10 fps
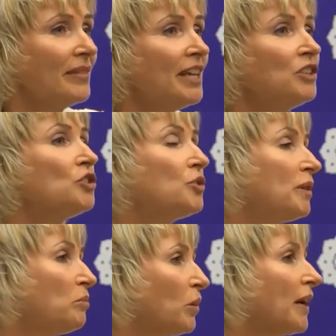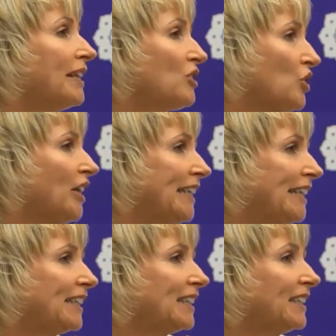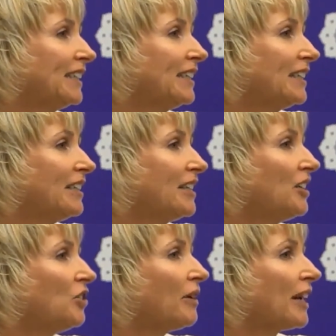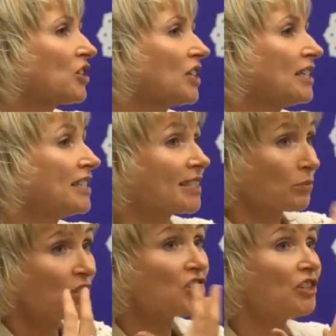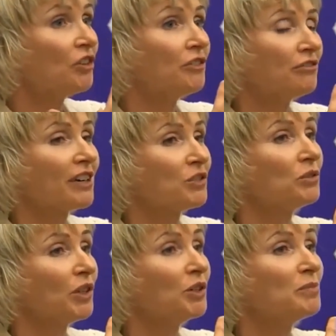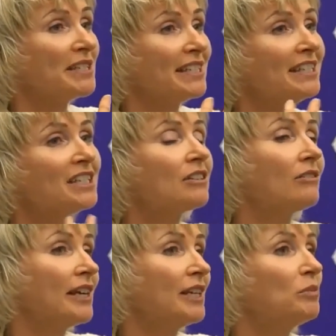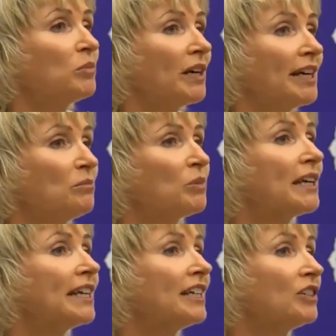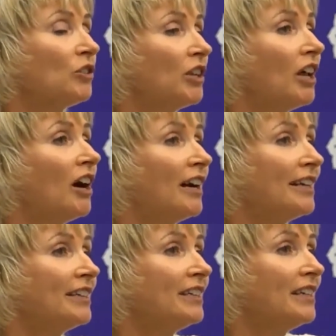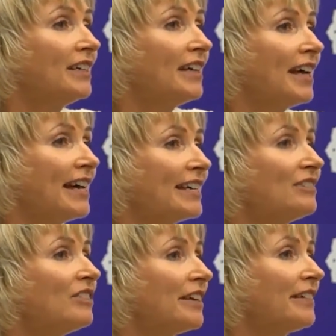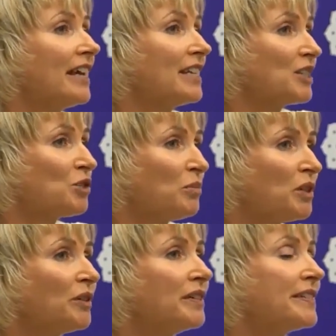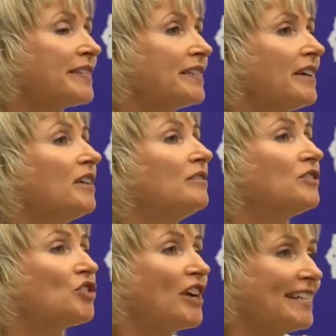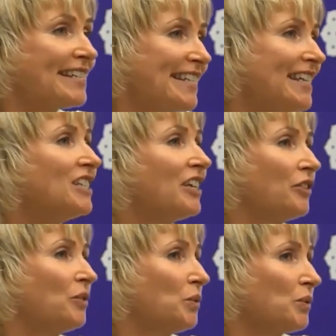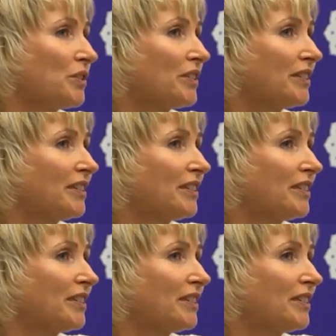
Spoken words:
Then you're doing brain training. Then you're actually switching on the frontal lobes and integrating the brain, bringing it online and giving it that experience of transcending thought.